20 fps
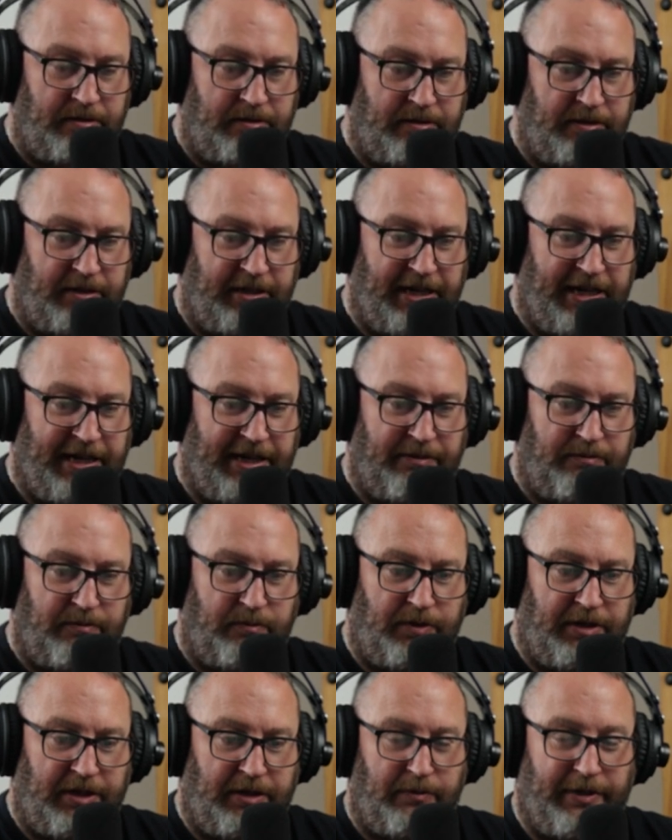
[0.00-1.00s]
guy
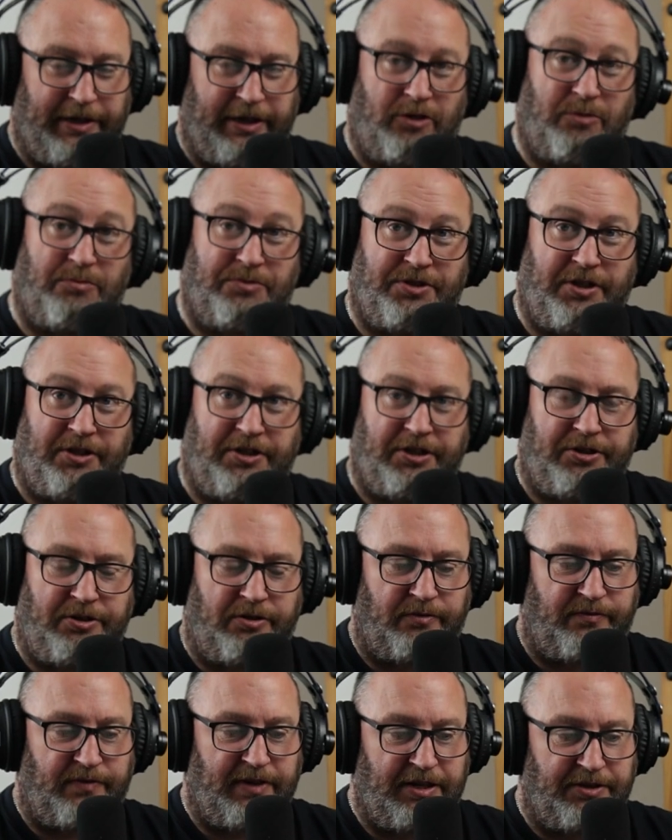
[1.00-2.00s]
when it comes to digital
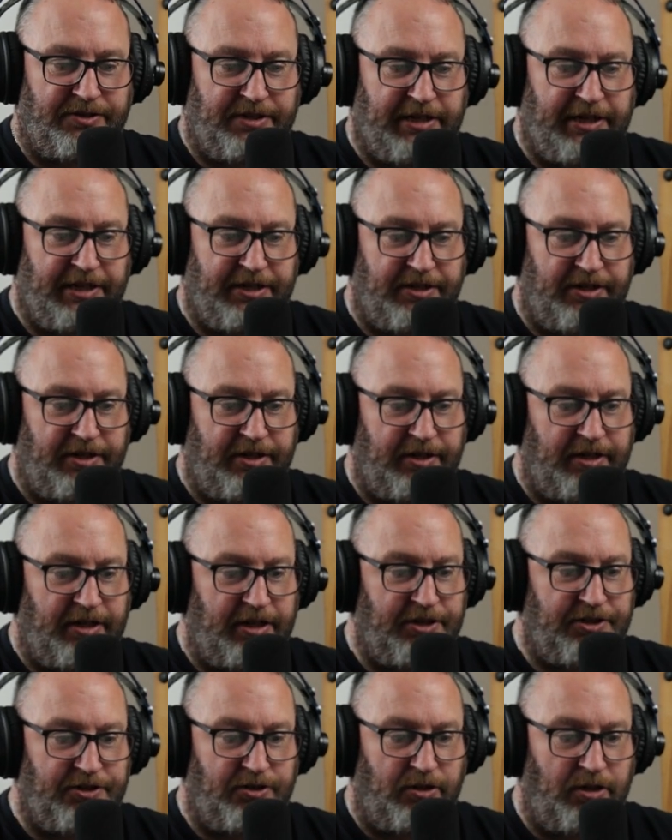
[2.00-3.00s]
files and editing, and he's
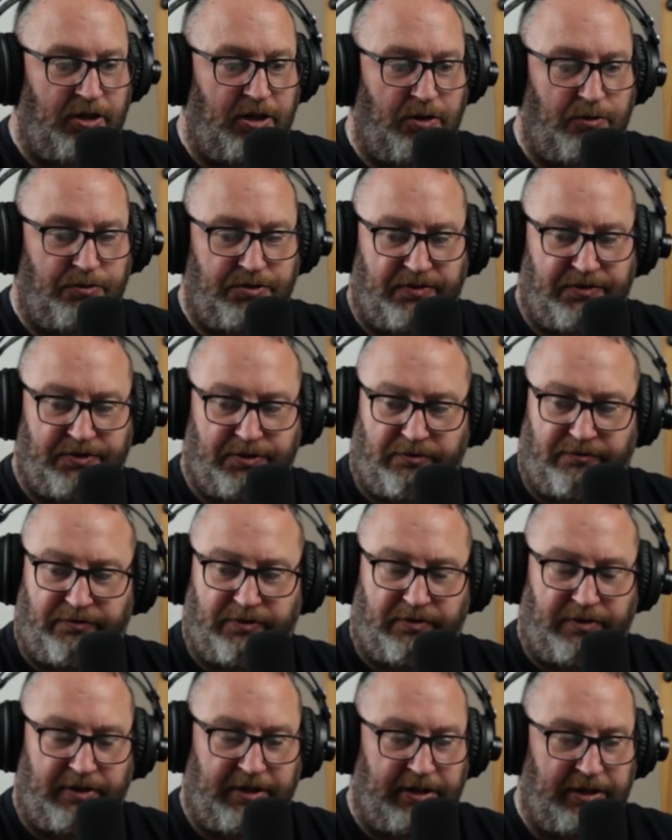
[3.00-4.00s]
done loads of stuff
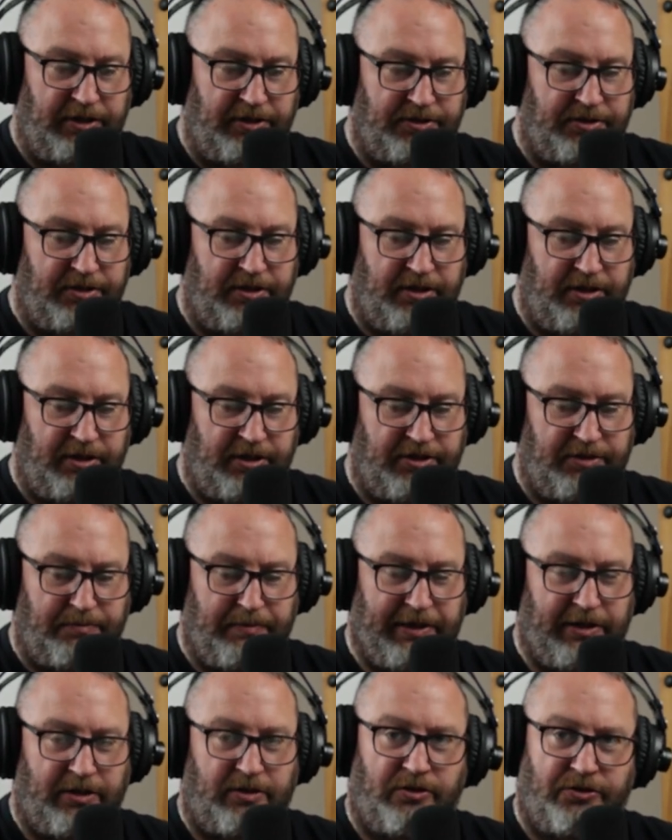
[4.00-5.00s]
over the years. He's been
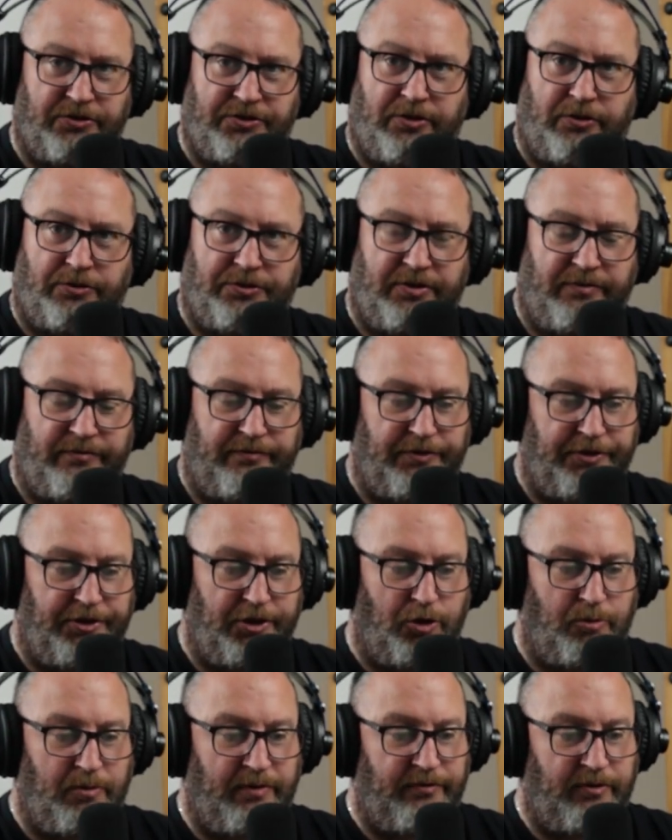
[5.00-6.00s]
a consultant for
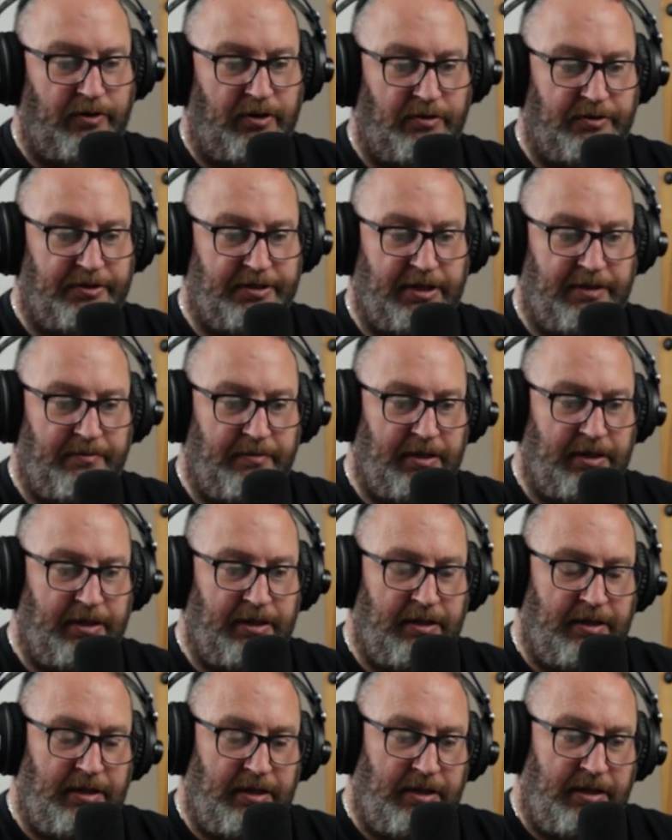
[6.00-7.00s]
Adobe for a long time,
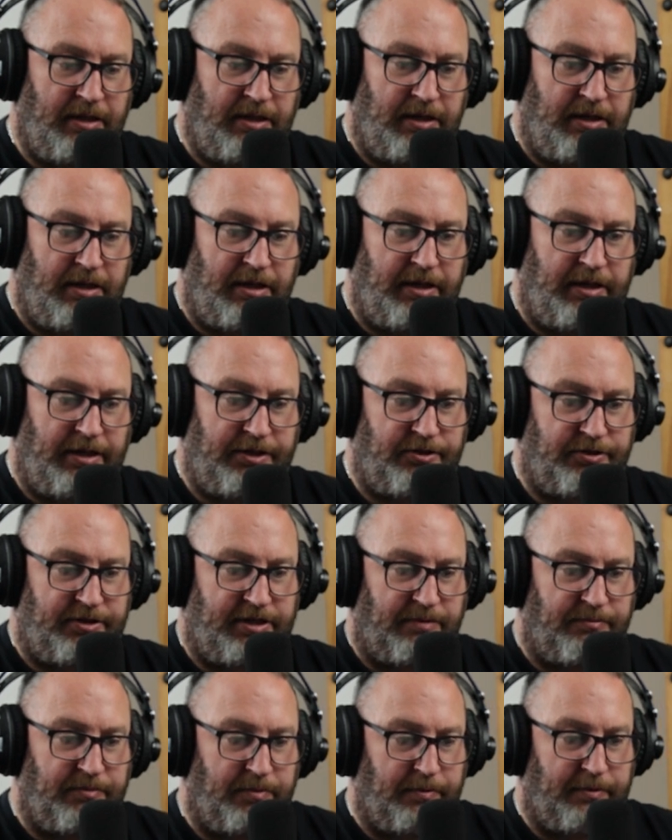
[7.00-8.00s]
and I just
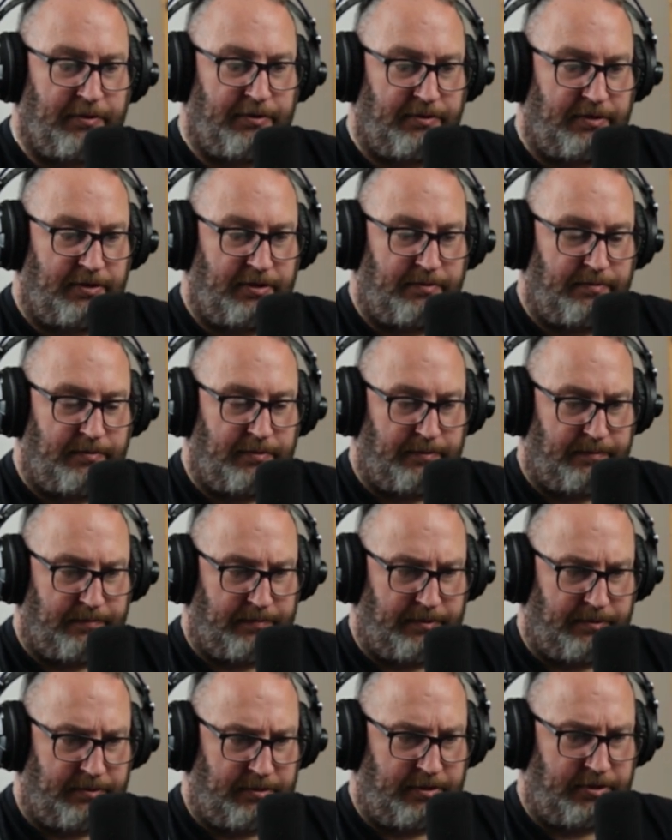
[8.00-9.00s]
happened
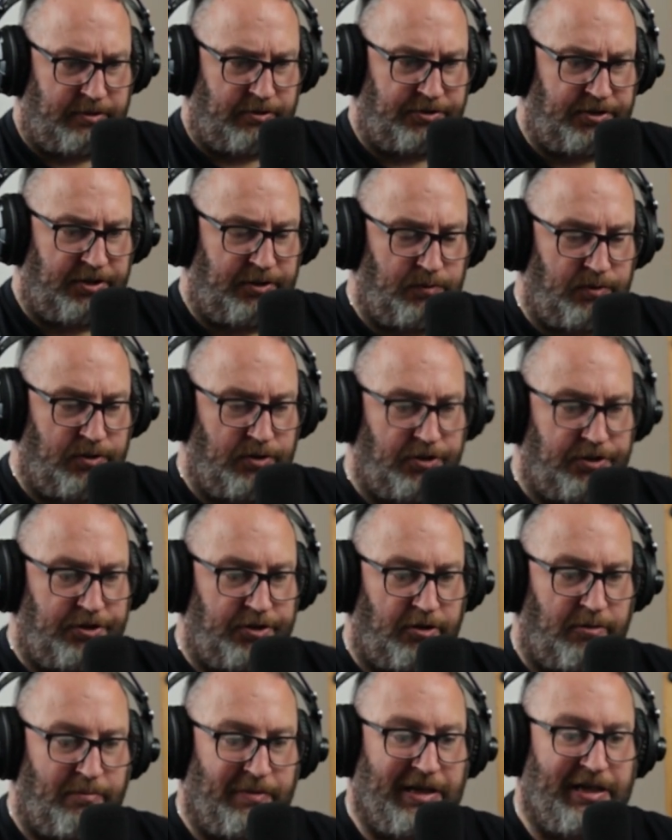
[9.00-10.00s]
across his
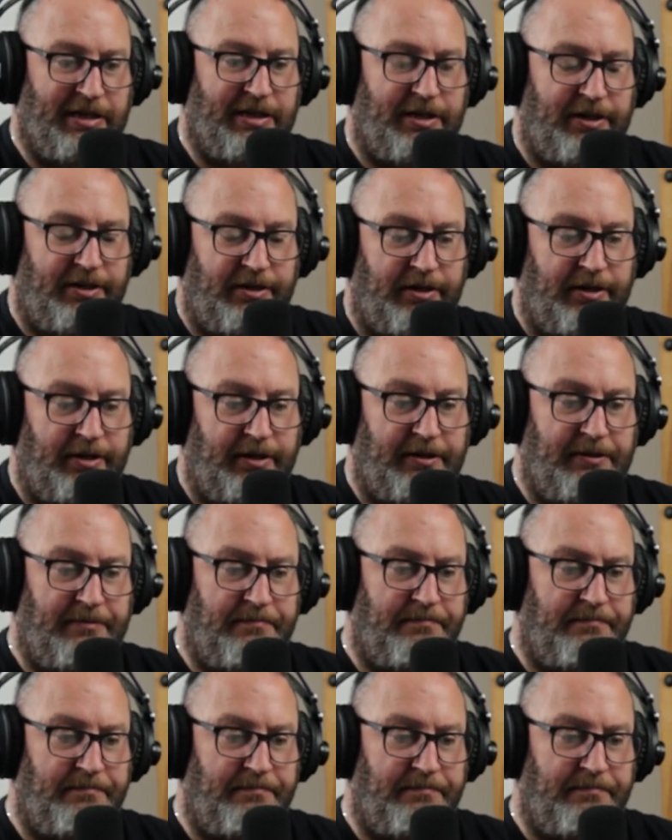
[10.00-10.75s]
workshop and